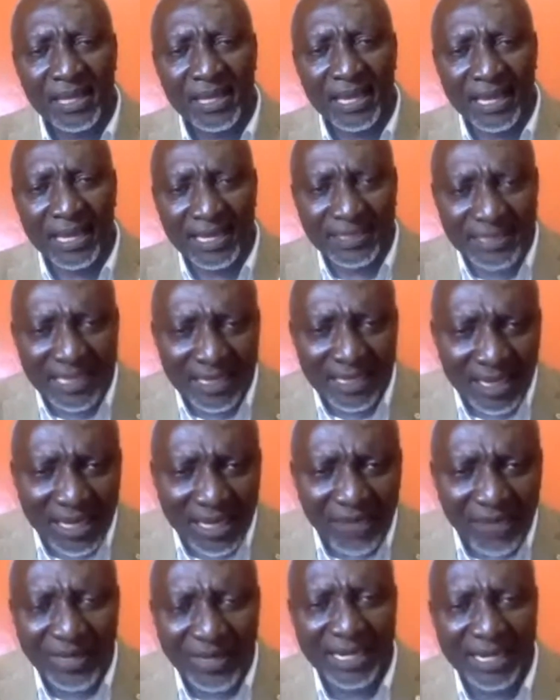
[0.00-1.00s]
Is it
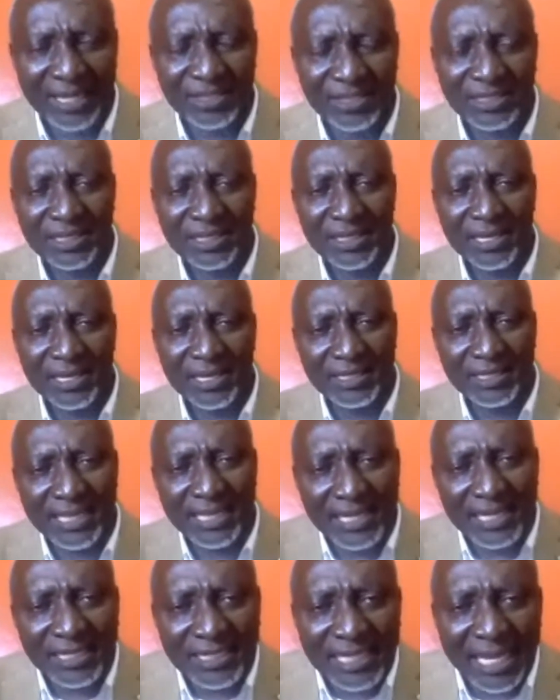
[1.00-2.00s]
cleverness? Is
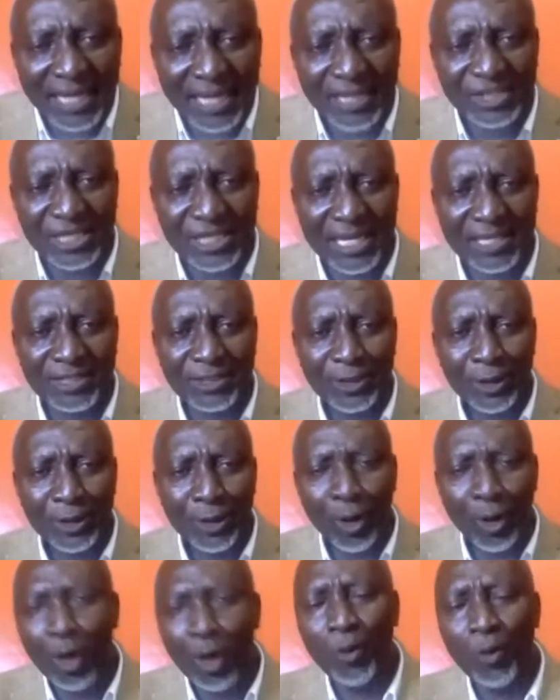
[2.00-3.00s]
it intelligence?
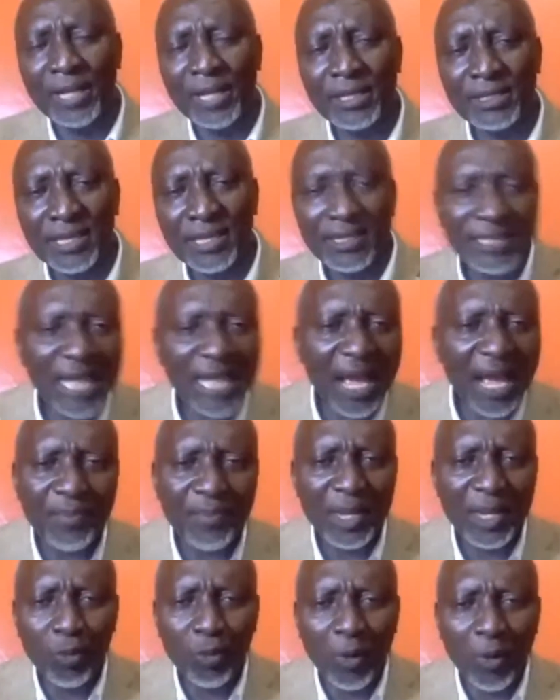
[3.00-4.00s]
Or what? Tell
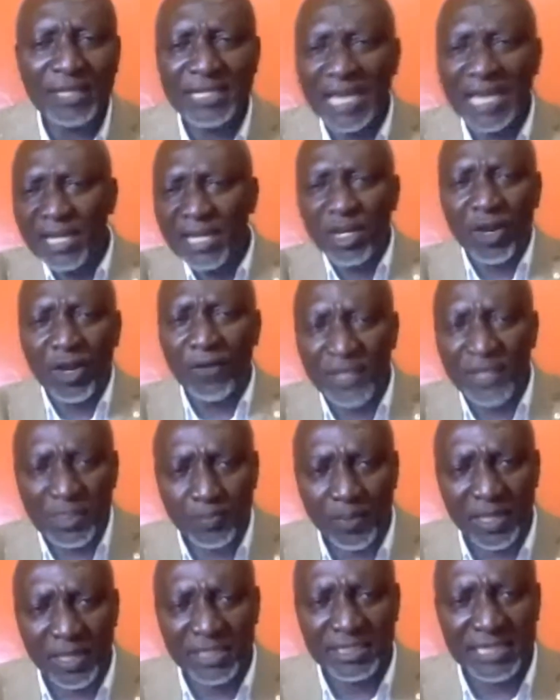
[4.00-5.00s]
me what any of
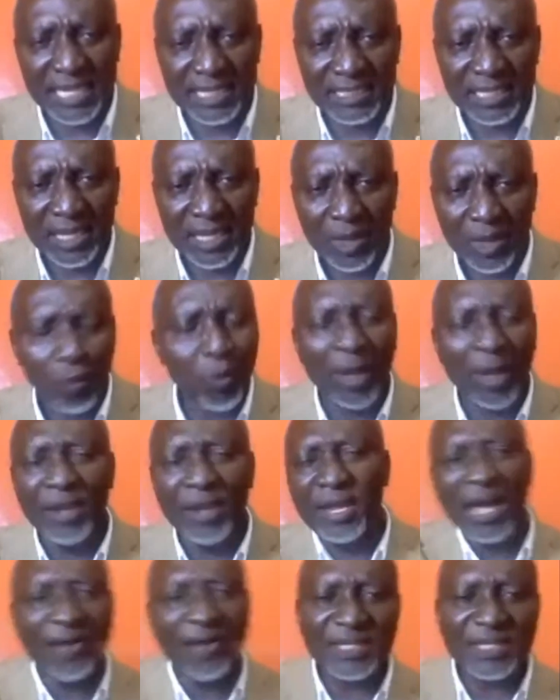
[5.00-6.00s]
these presidents,
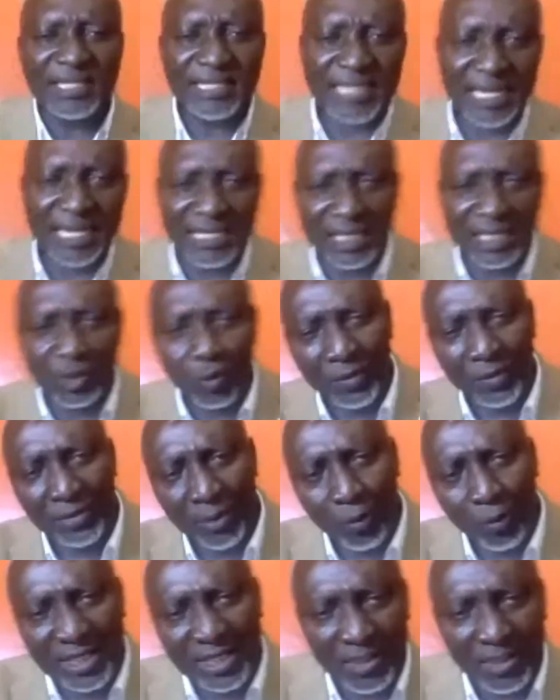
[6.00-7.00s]
what they haven't studied with
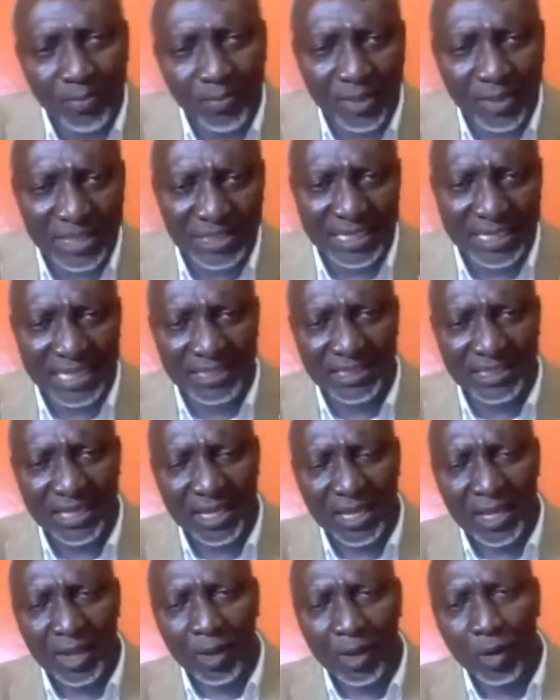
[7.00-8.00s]
the Western presidents.
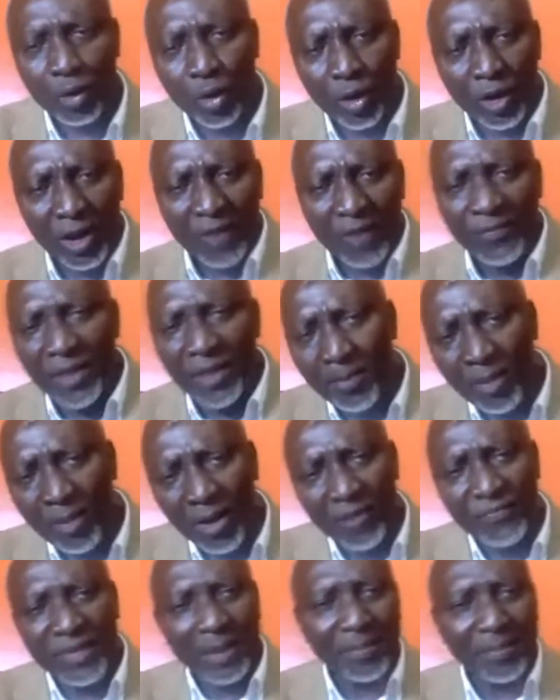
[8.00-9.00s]
Good old number
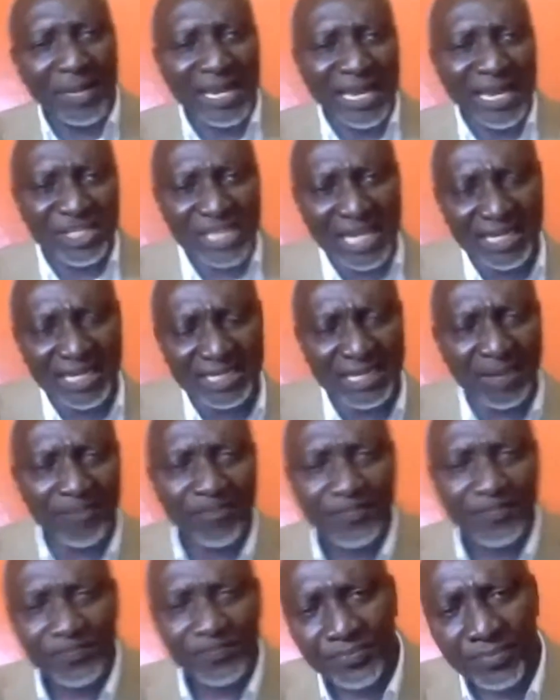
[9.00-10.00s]
of them, let's check
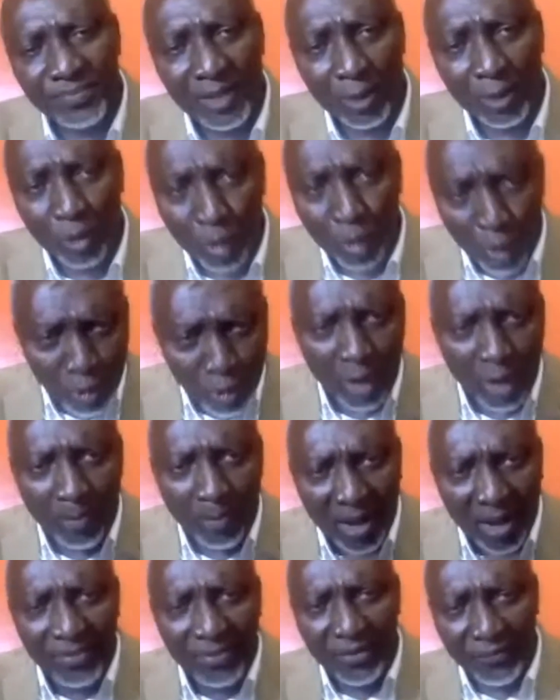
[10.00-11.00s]
them. Good
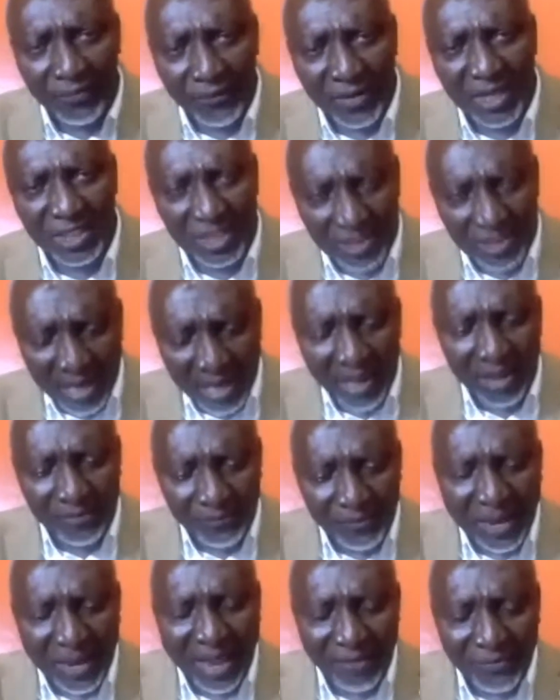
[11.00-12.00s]
number of the French
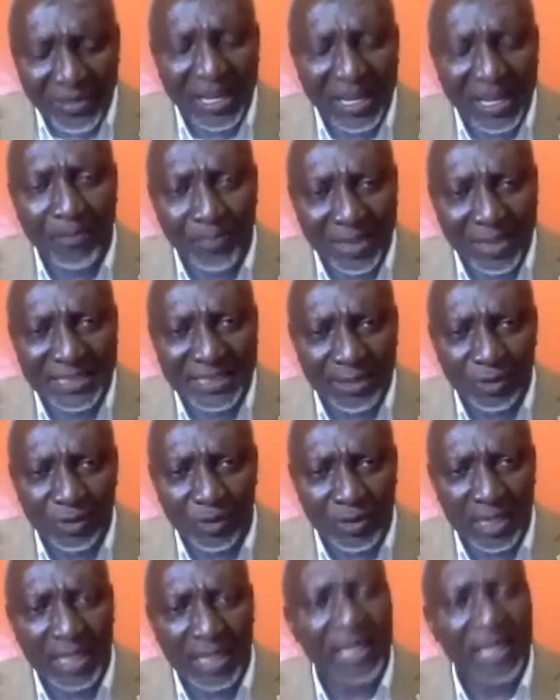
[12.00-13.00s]
African
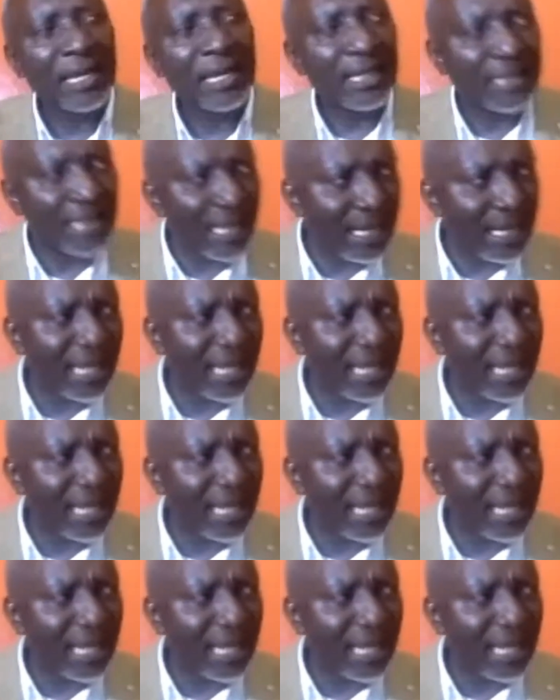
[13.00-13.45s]
president today, they